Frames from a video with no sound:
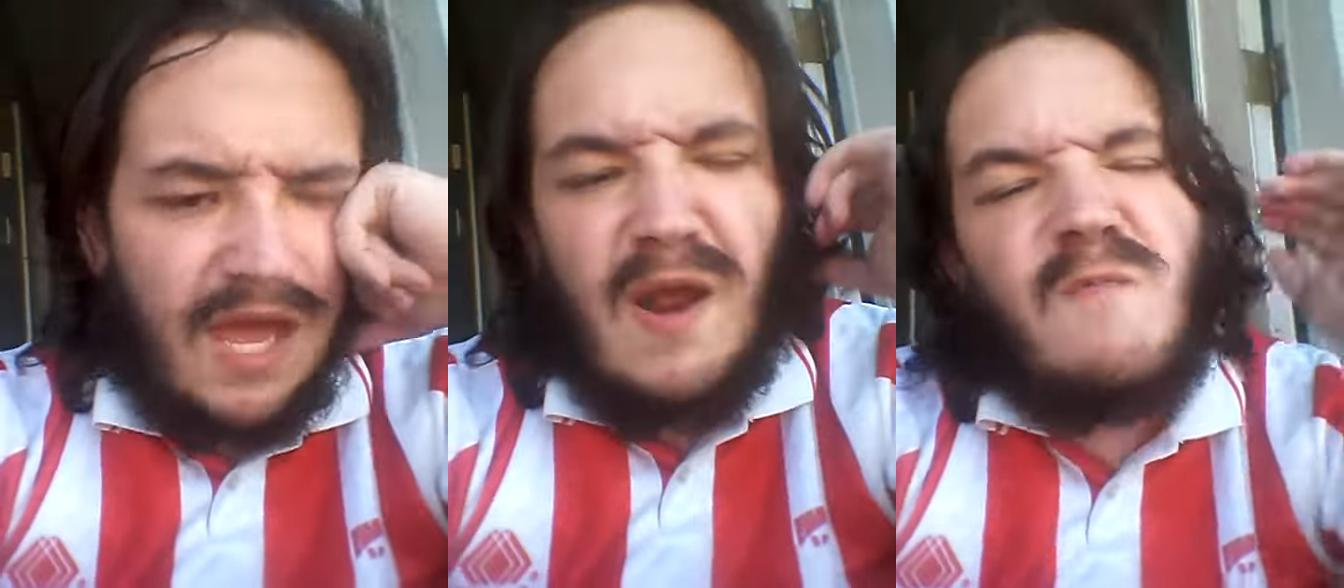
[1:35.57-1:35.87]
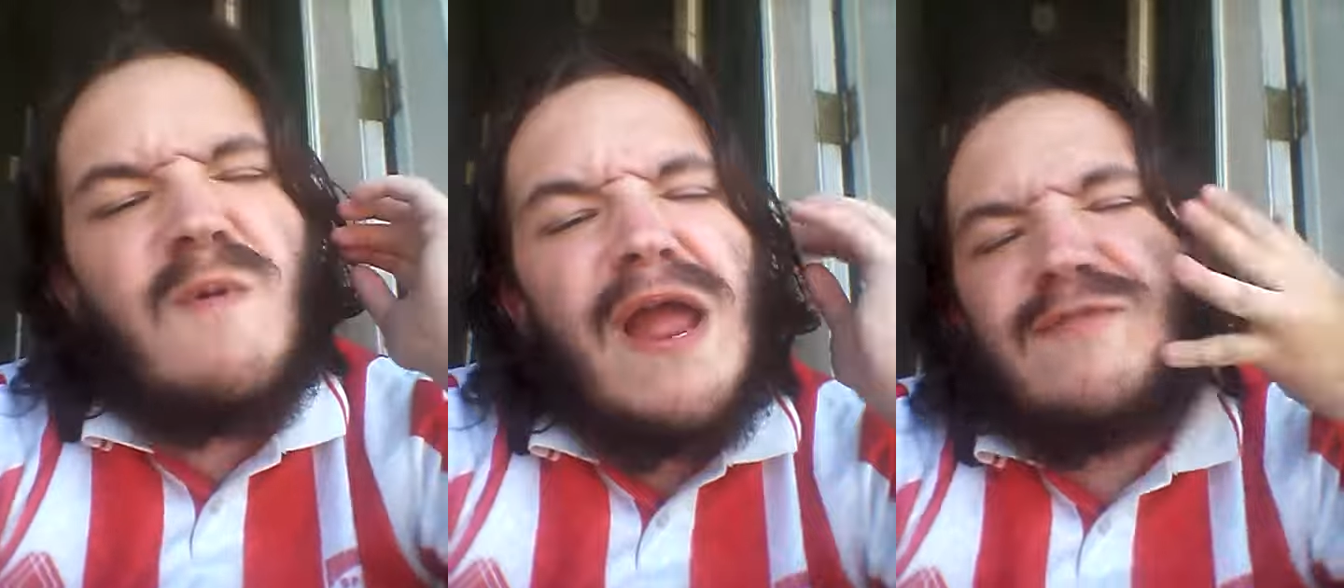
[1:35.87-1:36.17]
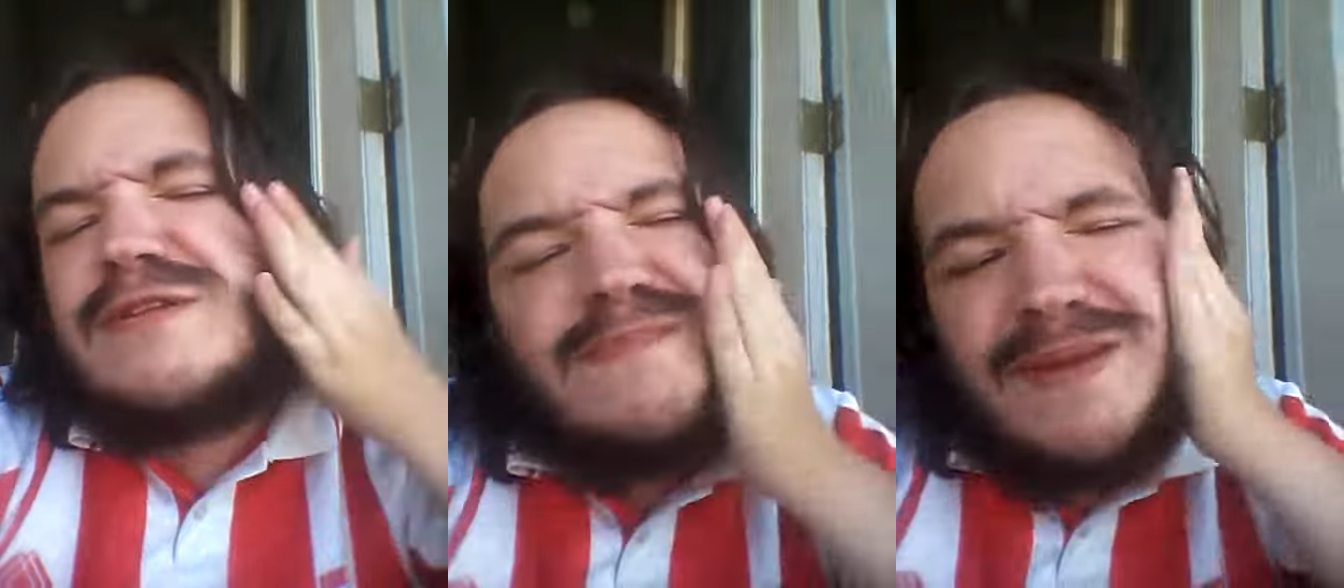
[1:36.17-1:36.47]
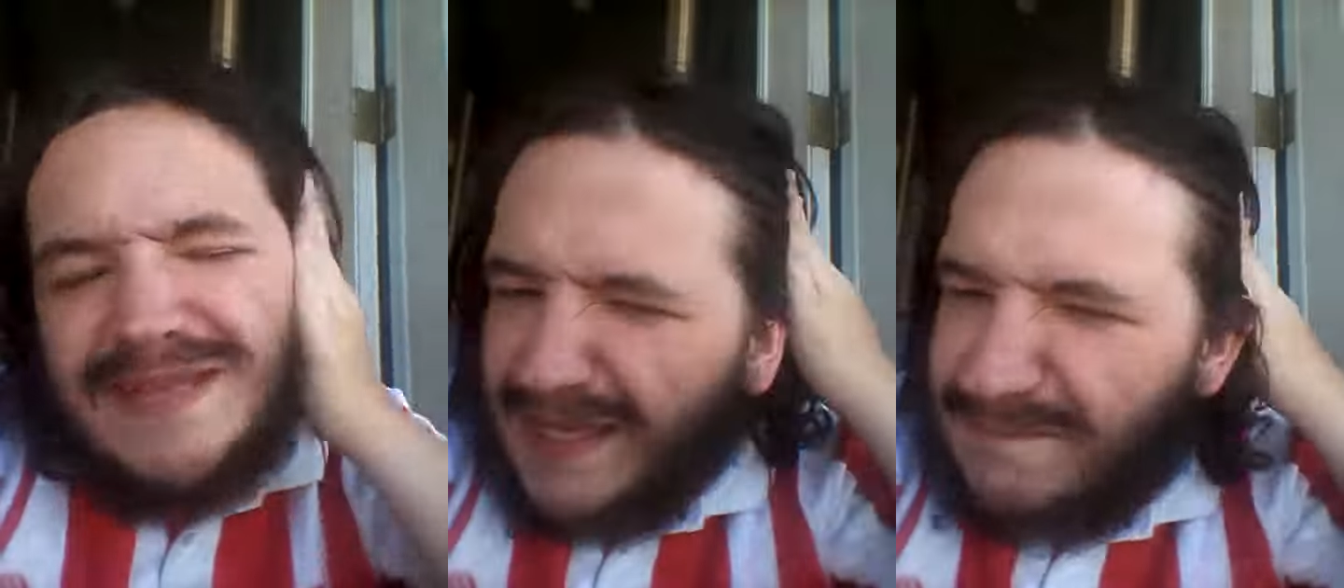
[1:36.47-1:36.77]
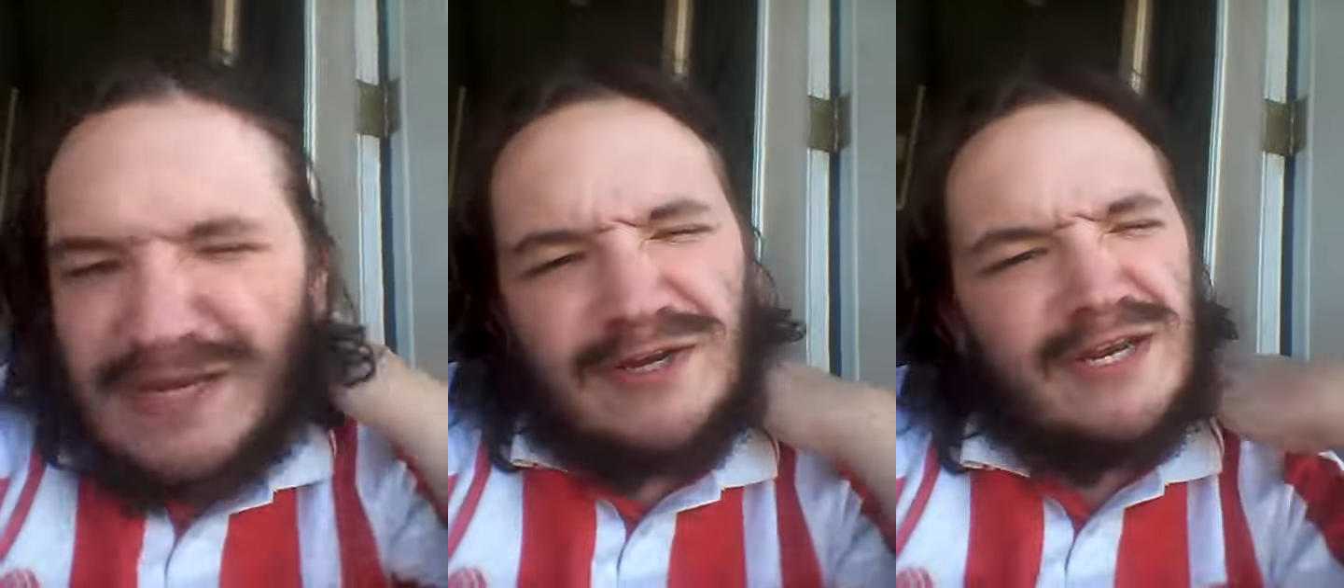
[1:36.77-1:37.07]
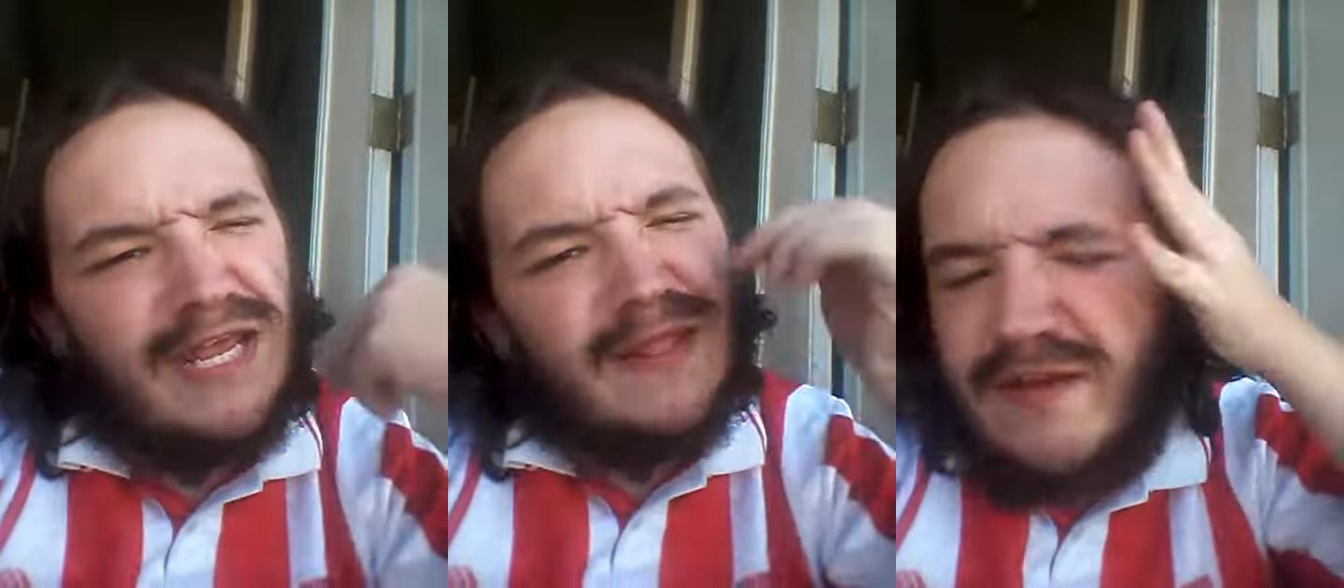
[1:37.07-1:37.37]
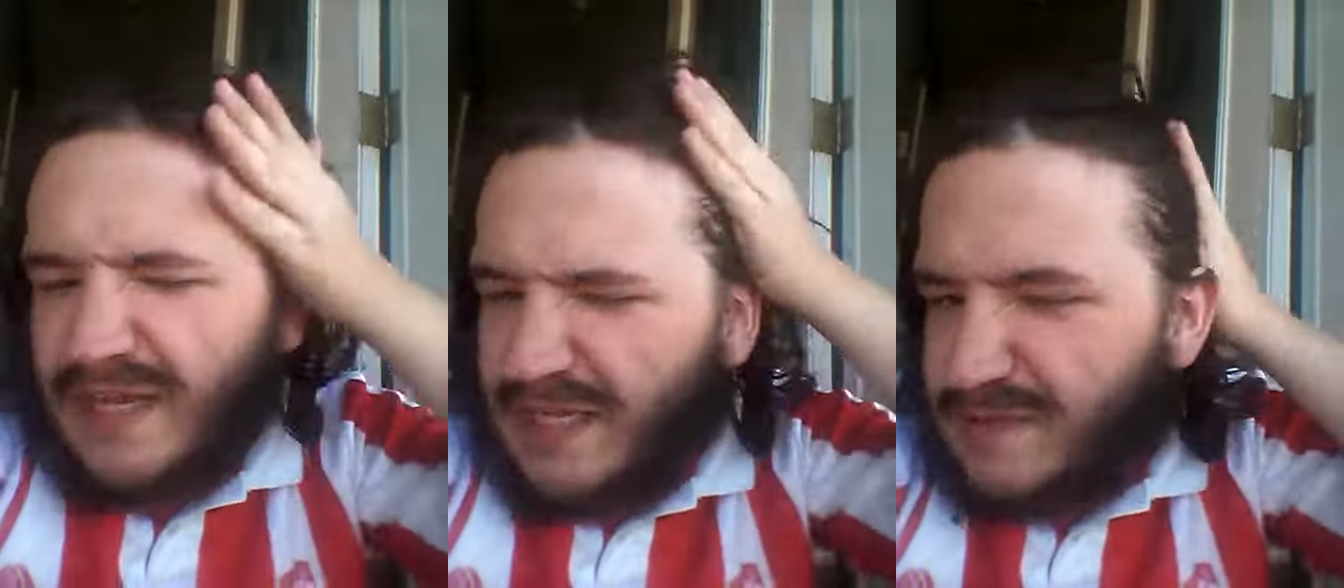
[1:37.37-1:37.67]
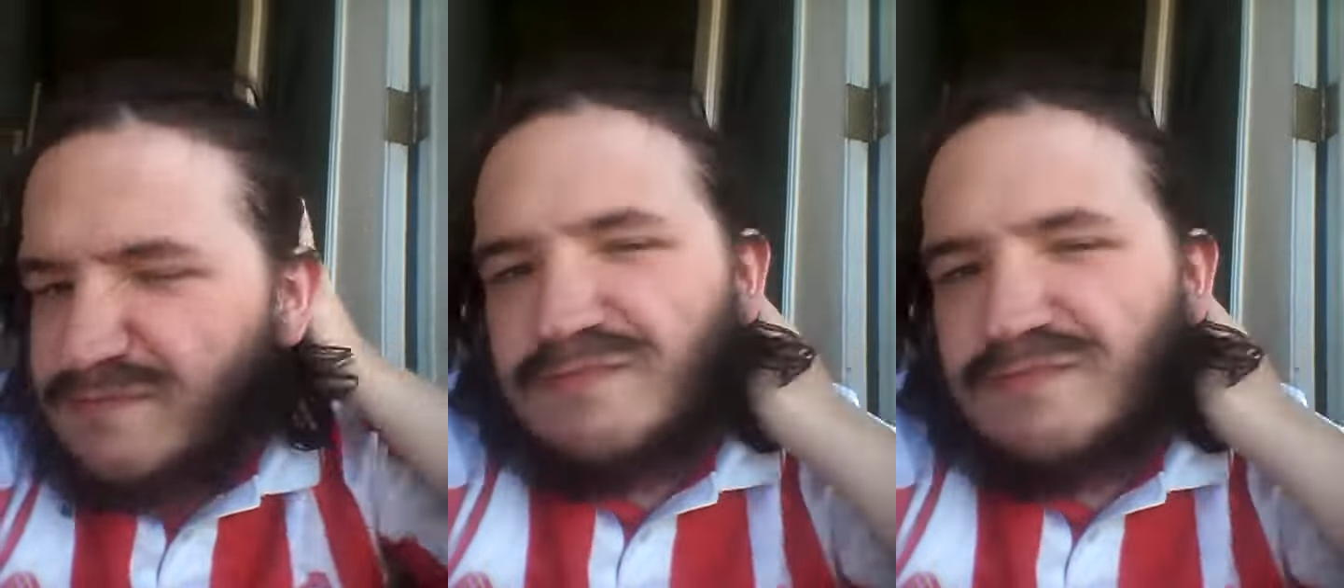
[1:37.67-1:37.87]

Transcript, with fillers: I don't want to. It's a big, thick beard and I like it.